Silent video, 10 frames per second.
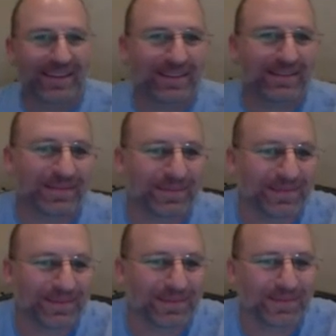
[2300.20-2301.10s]

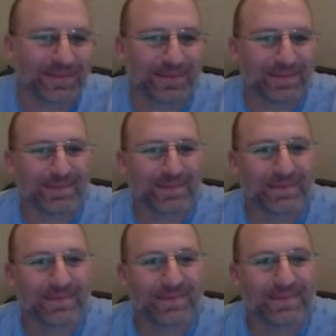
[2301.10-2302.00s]

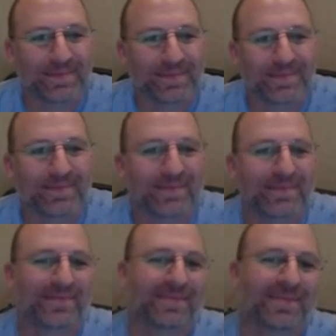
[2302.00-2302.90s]

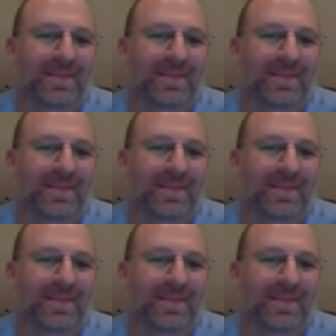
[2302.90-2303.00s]
This person isn't speaking.